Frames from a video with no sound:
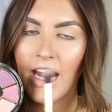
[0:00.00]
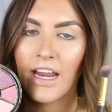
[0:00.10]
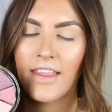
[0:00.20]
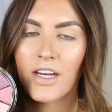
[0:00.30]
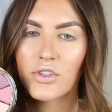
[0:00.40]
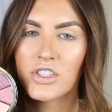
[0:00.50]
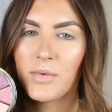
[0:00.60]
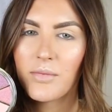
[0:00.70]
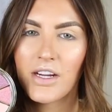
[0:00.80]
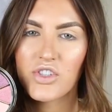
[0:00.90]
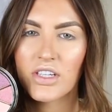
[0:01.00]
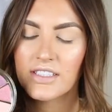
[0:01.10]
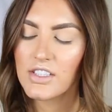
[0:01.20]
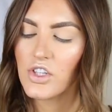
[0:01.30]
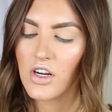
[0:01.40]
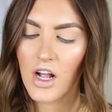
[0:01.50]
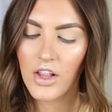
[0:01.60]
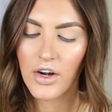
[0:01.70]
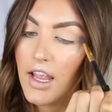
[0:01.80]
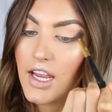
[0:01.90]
and that'll just be my transition color,